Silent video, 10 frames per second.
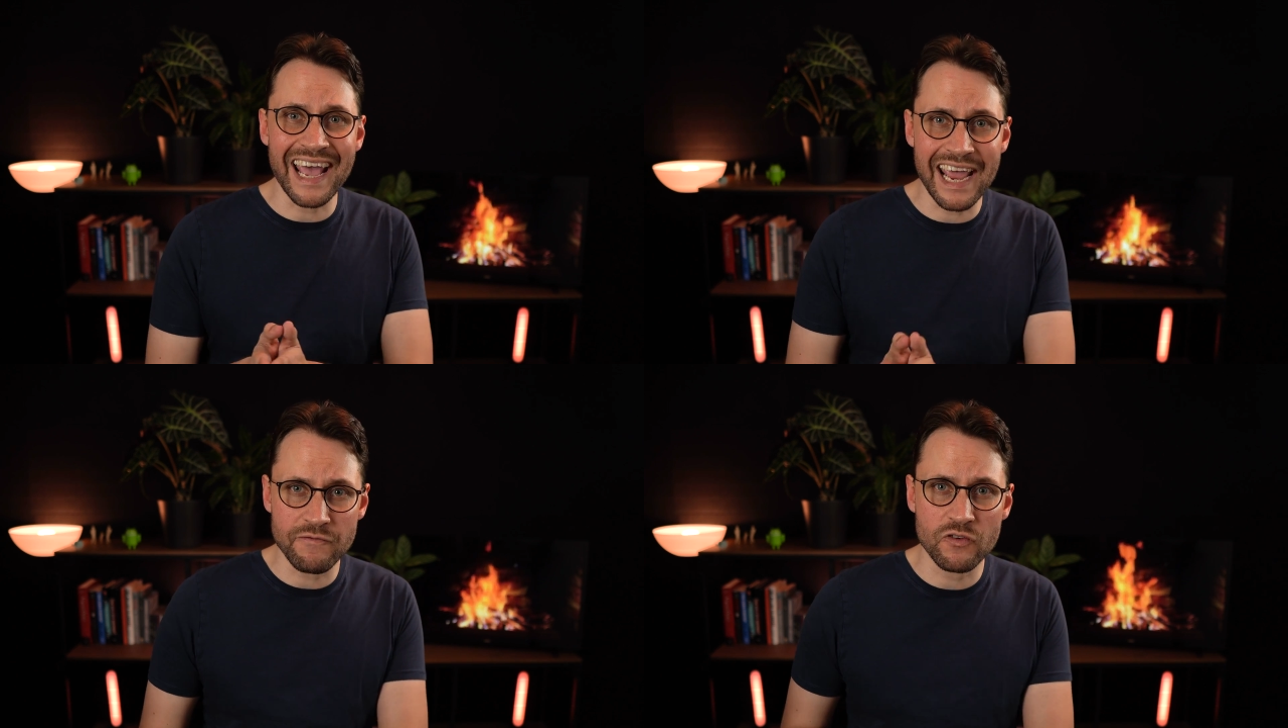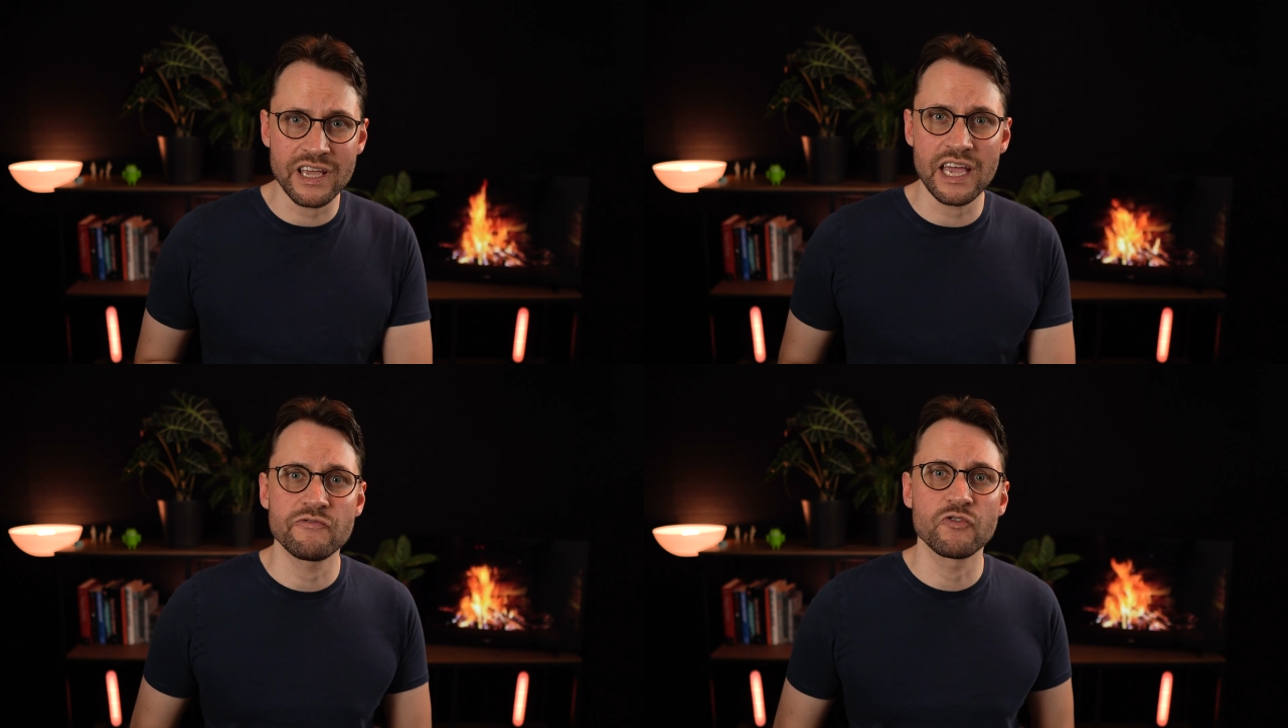
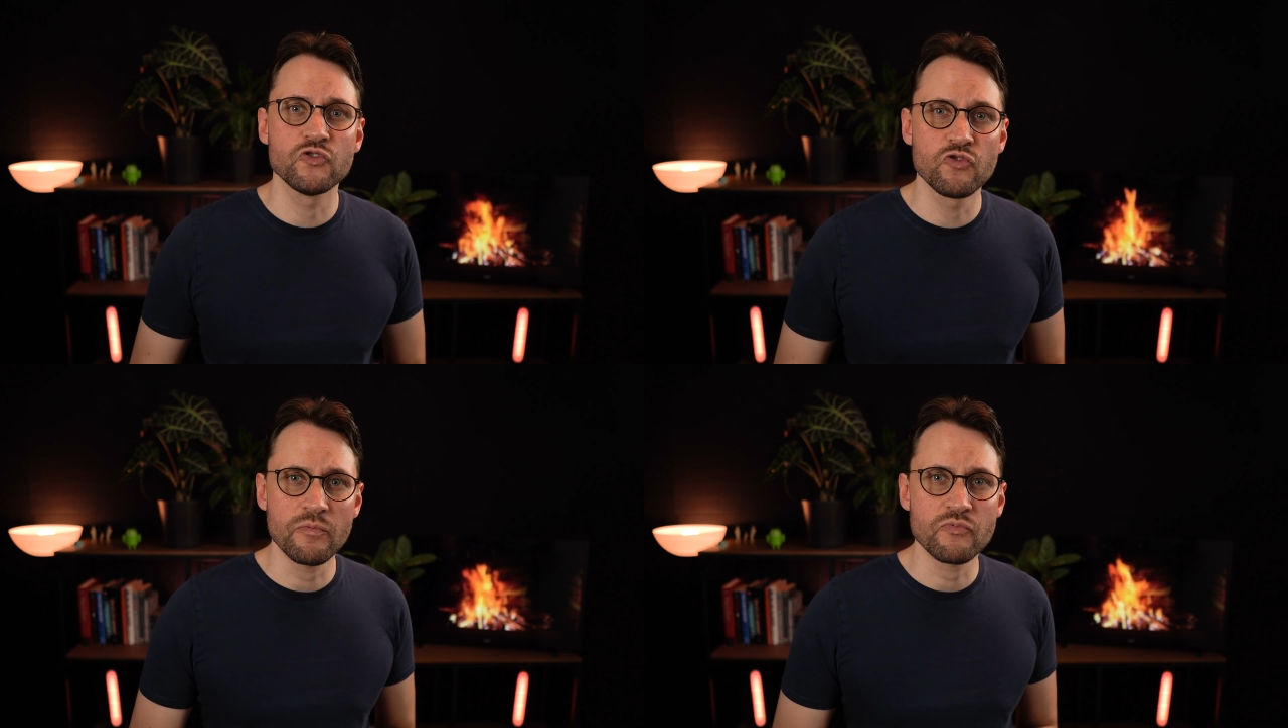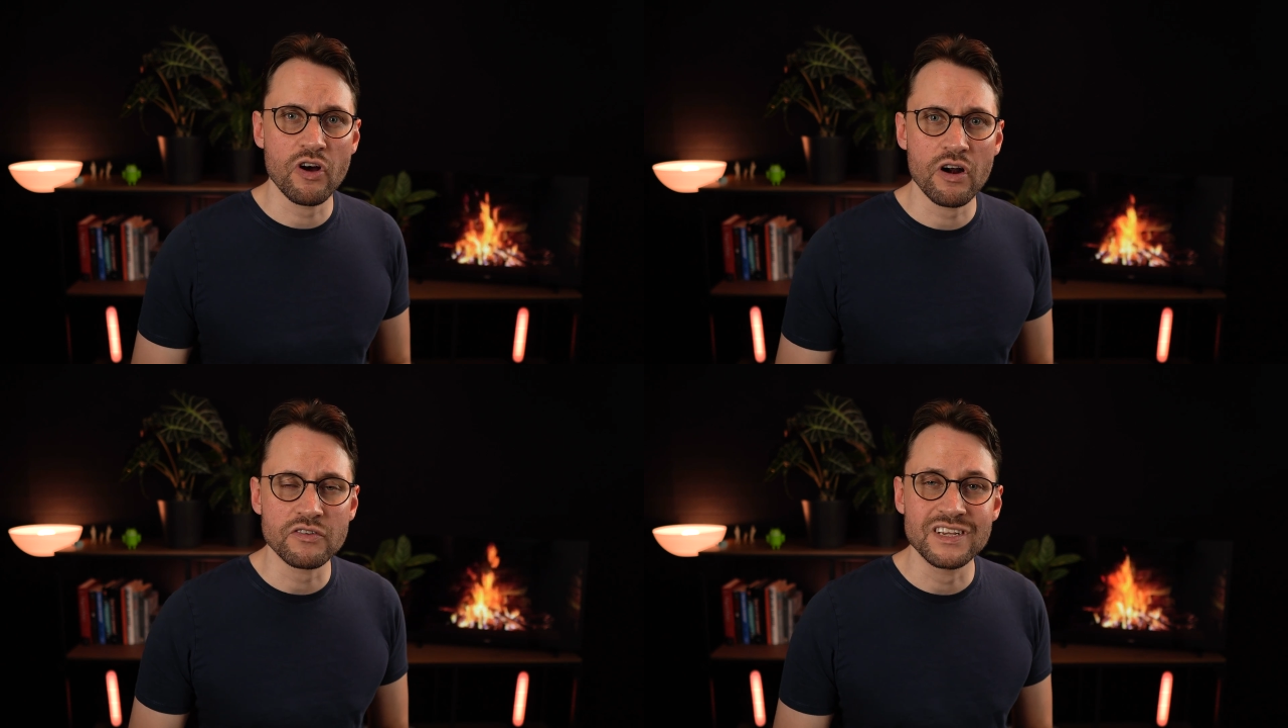advocate for your
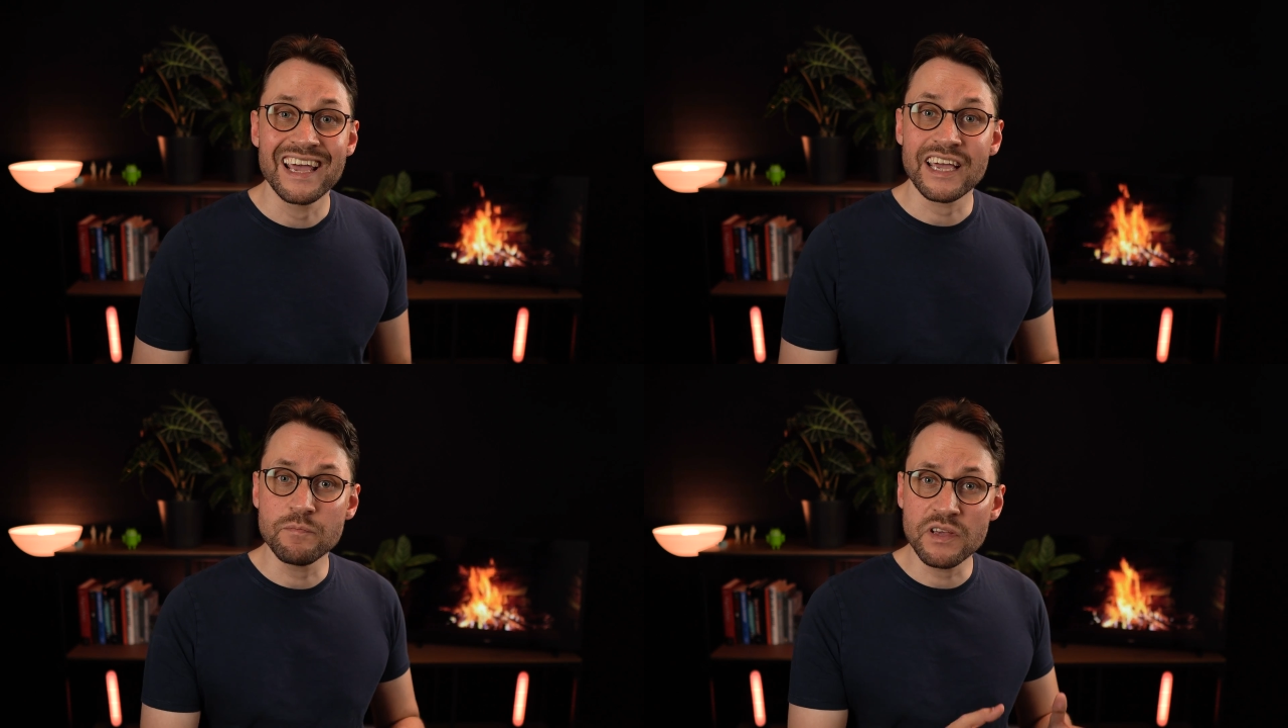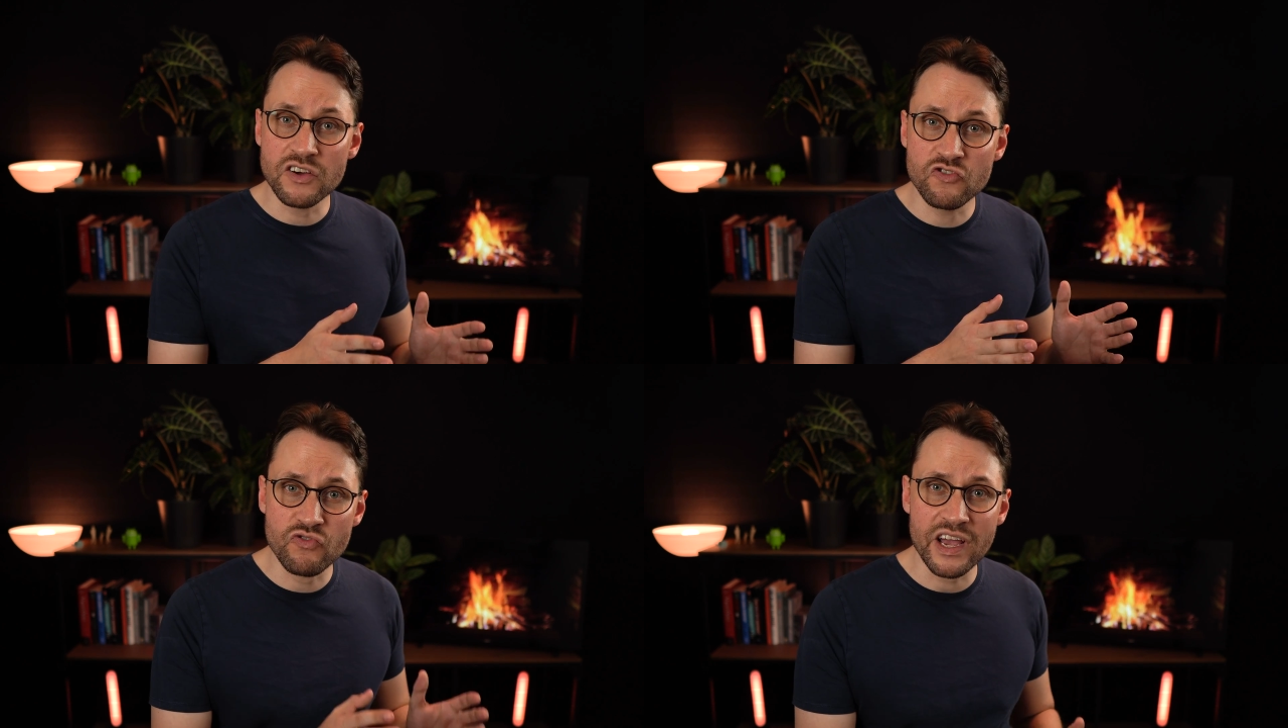product can be a
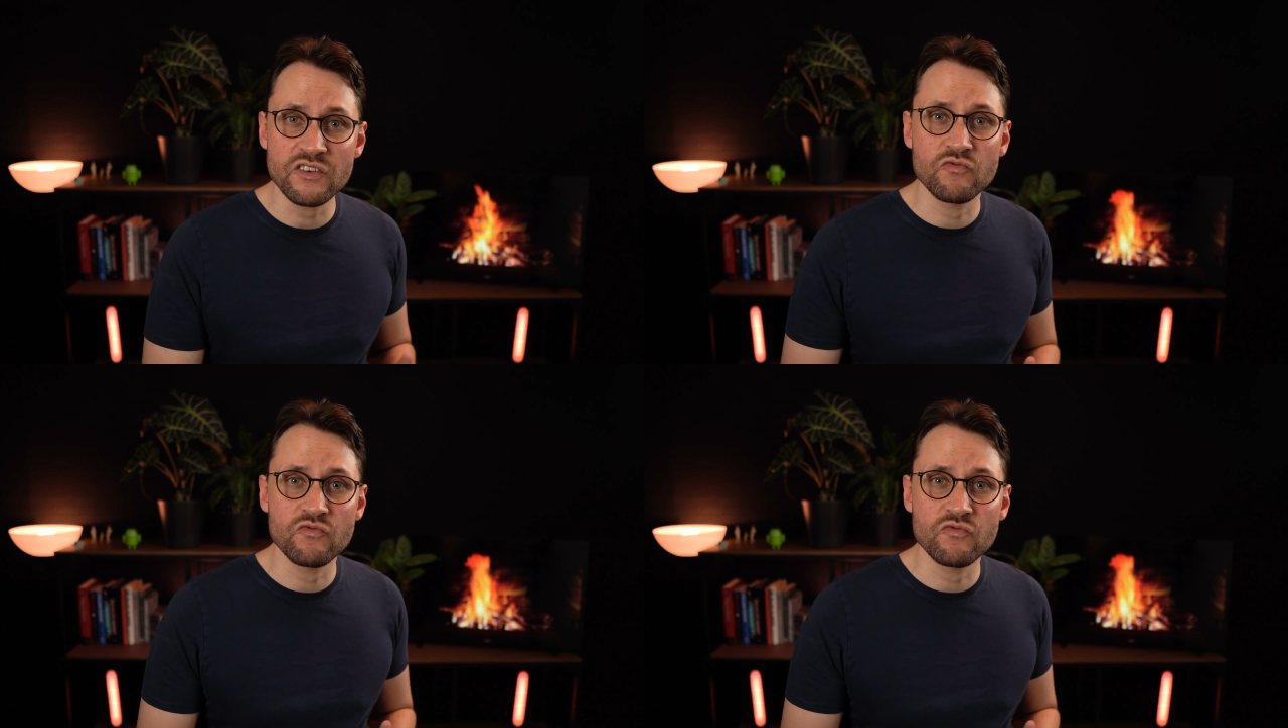great